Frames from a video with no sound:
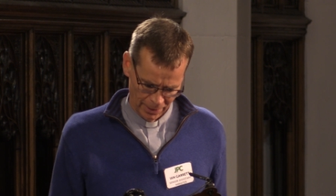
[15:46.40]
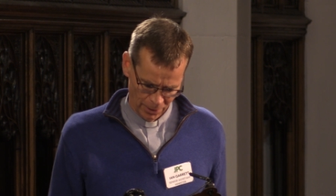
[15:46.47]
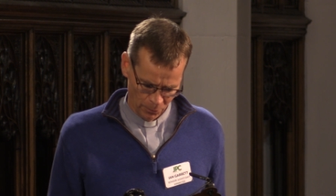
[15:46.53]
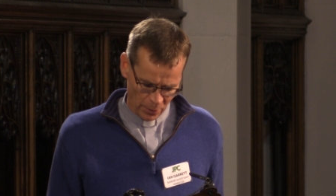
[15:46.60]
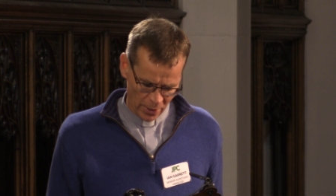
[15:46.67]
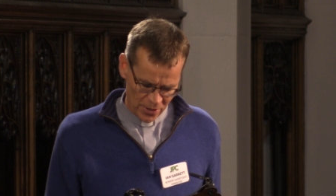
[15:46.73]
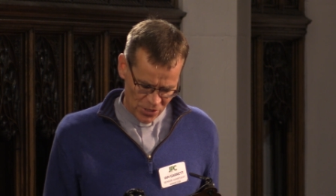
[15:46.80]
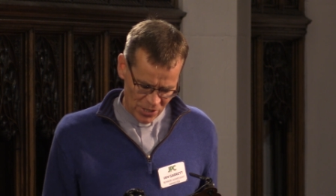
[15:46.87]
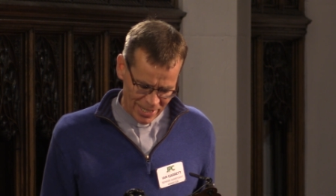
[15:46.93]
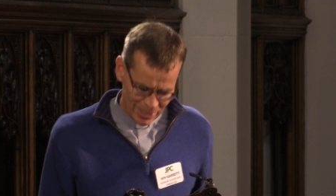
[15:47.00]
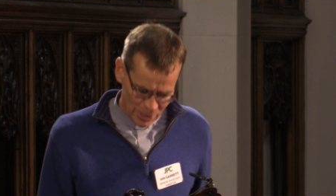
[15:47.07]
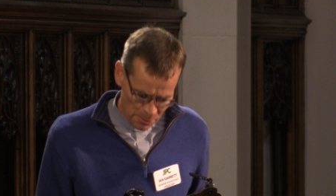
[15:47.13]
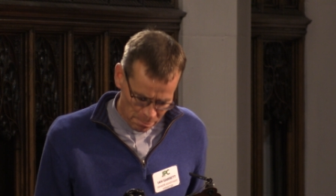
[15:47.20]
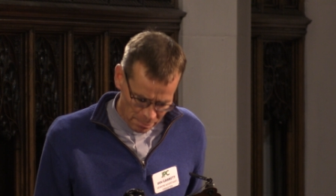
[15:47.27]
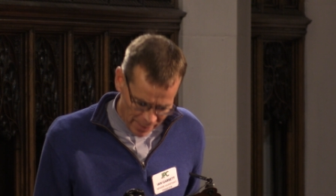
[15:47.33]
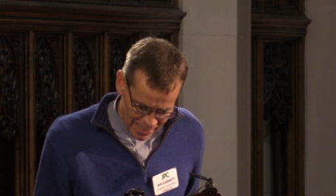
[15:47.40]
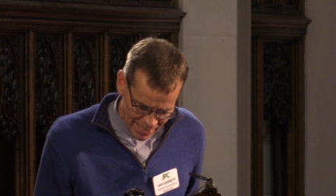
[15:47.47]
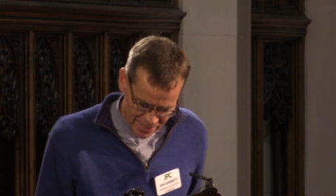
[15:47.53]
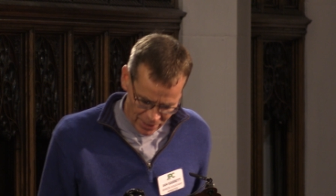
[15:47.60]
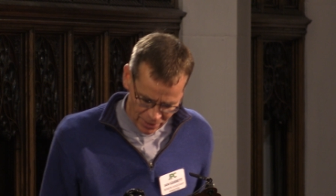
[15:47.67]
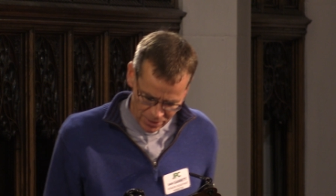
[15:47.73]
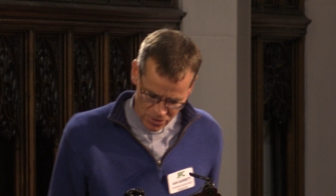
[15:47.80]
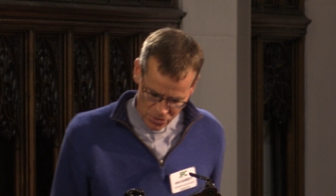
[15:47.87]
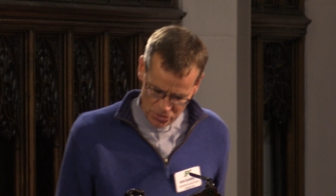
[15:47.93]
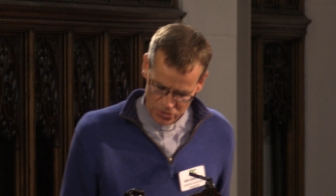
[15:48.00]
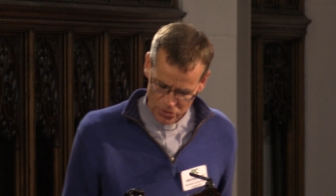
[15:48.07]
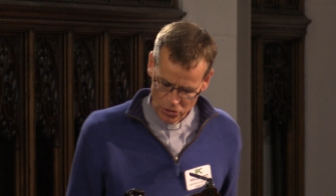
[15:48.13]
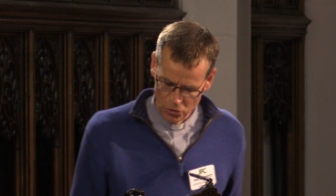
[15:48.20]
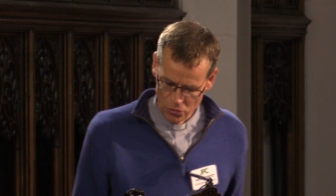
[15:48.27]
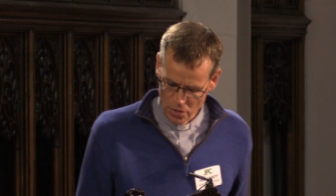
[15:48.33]
Whereas in obedience,
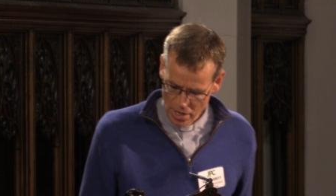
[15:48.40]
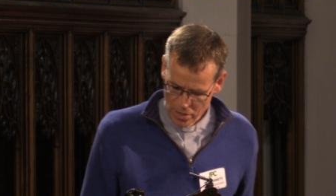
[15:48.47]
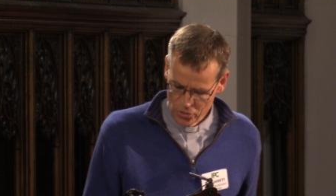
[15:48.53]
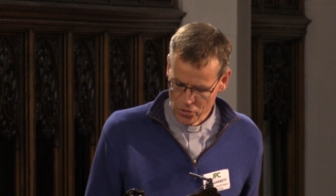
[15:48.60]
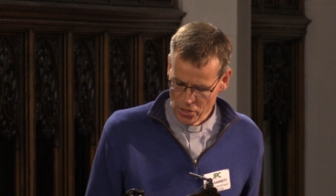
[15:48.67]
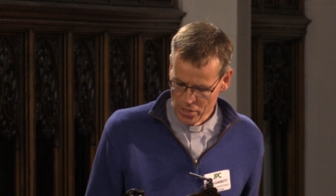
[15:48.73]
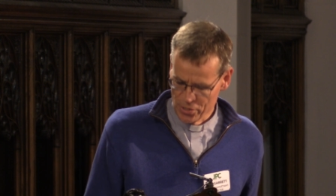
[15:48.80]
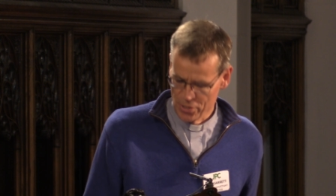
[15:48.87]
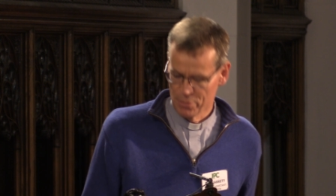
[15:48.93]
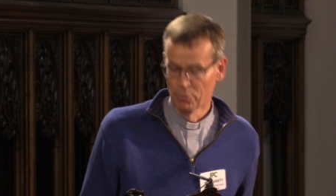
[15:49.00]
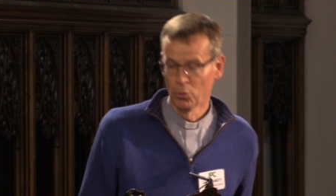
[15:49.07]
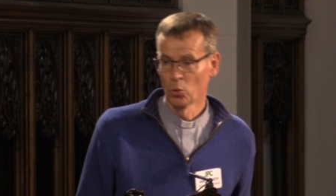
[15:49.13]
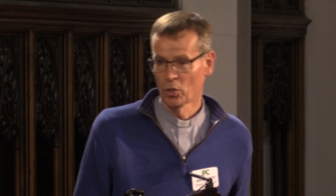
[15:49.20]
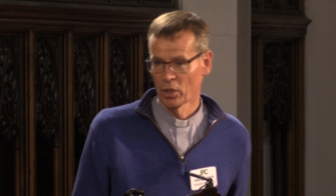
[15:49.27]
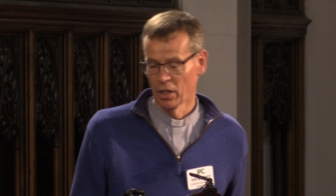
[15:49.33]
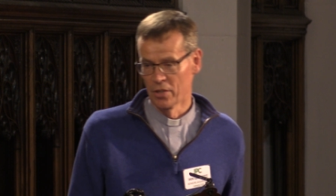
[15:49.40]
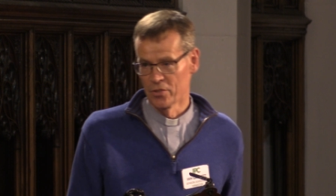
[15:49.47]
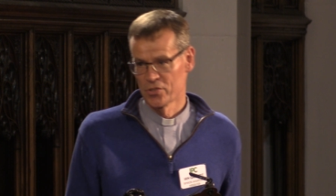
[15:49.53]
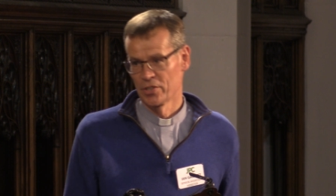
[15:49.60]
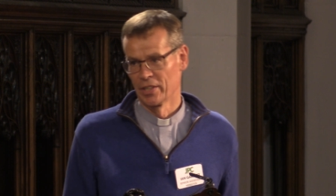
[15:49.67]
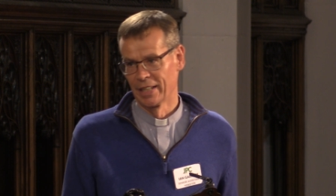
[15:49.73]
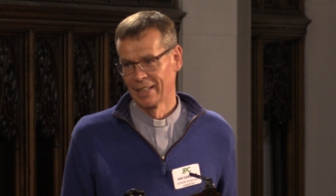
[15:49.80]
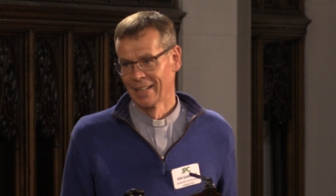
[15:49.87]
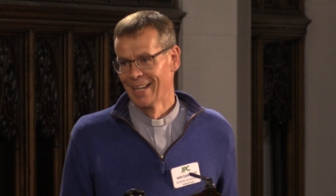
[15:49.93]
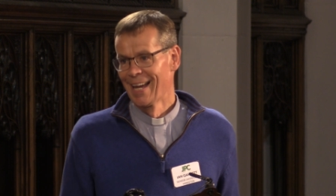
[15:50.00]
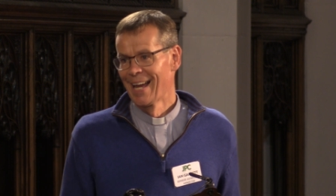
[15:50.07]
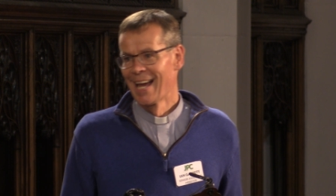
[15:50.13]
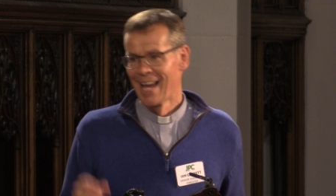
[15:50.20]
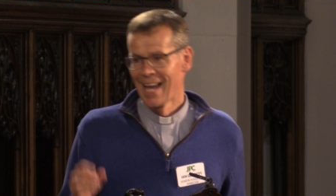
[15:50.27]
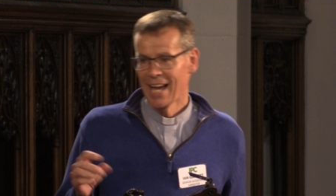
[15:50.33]
you know Jesus more closely
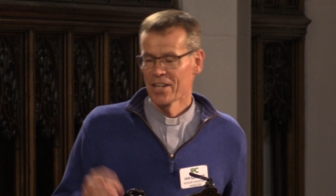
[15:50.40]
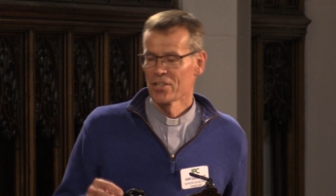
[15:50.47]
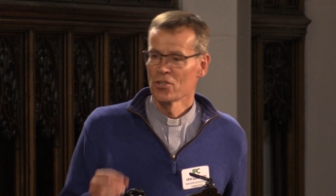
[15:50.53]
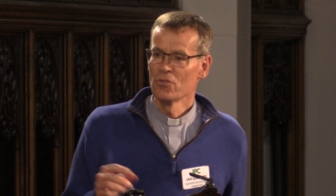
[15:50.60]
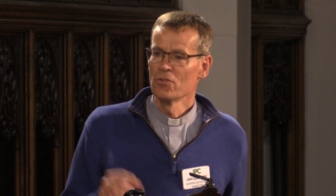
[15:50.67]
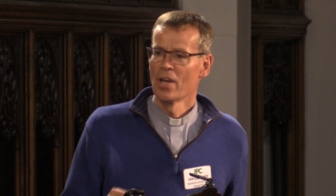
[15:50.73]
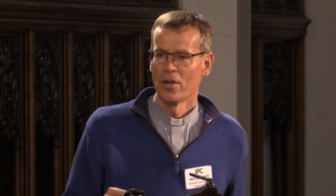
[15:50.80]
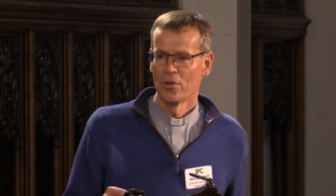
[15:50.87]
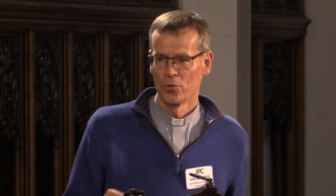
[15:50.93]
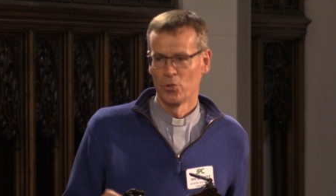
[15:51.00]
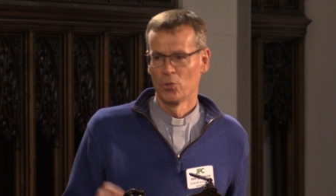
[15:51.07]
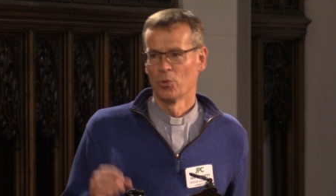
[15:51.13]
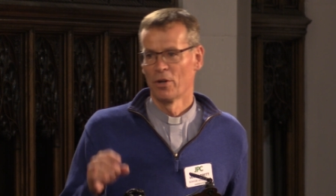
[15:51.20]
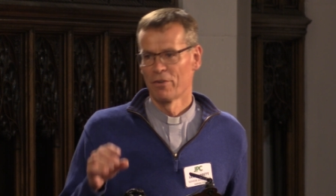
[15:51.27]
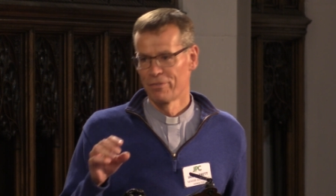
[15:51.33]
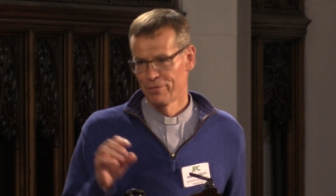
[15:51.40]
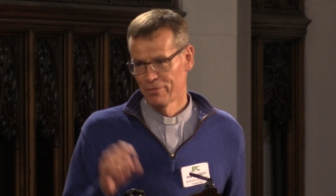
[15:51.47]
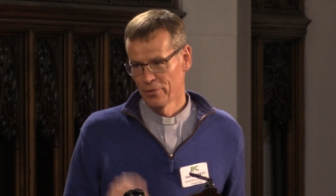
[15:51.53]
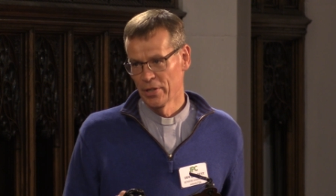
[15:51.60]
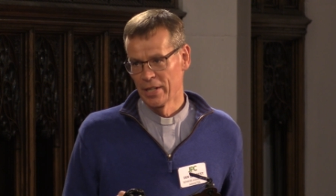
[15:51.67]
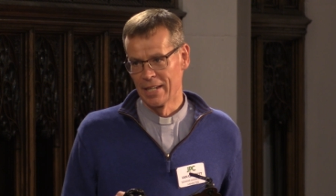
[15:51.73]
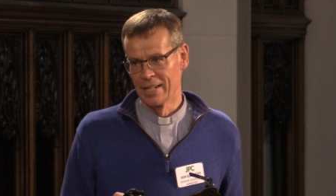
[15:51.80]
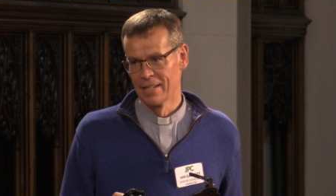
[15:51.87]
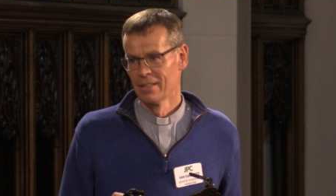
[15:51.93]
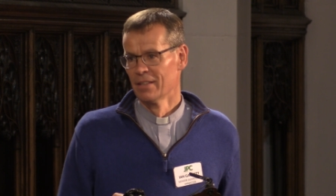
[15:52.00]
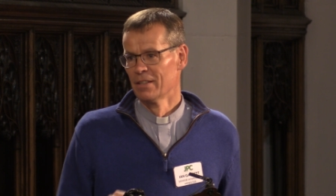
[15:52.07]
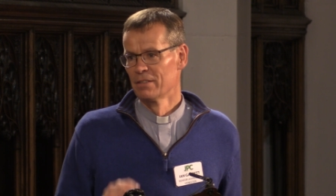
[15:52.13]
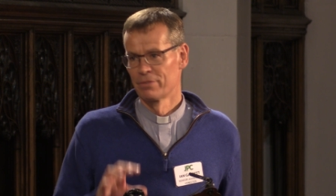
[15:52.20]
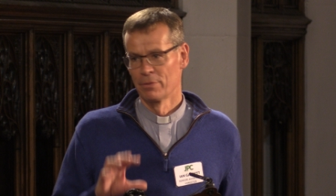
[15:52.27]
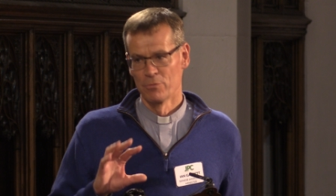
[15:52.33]
and you know you are free
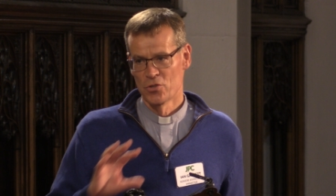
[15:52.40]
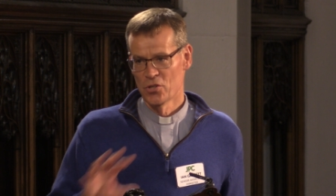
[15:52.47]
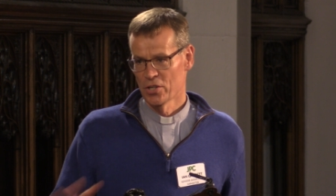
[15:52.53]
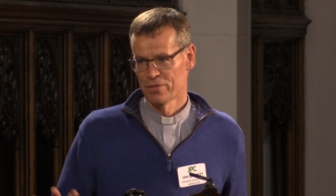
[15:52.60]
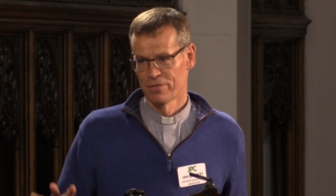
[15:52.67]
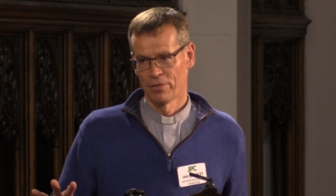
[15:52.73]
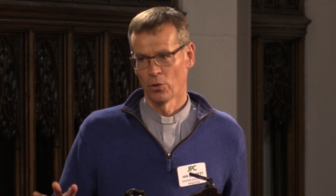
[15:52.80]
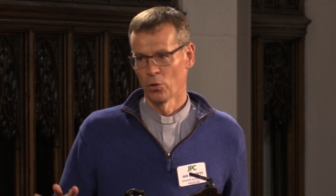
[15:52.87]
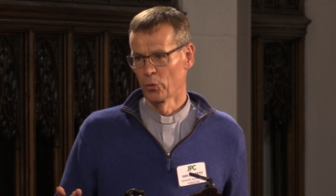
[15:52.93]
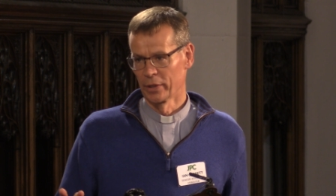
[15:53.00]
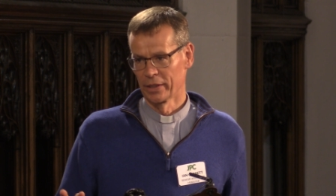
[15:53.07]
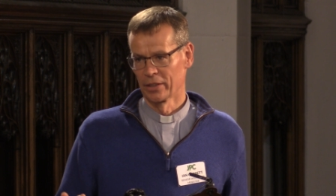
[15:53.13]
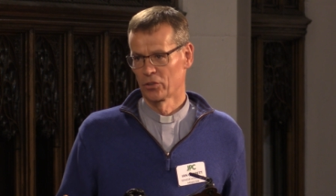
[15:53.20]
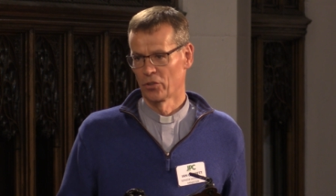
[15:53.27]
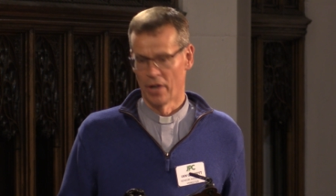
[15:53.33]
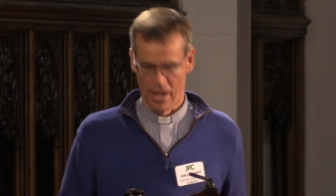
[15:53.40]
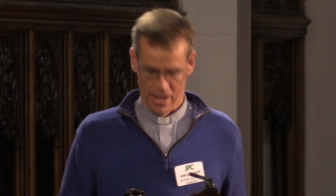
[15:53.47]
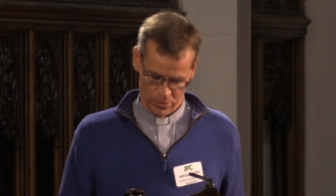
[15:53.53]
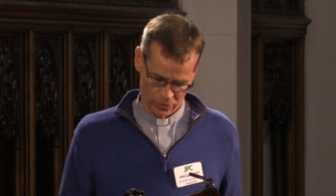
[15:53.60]
from just following the crowd.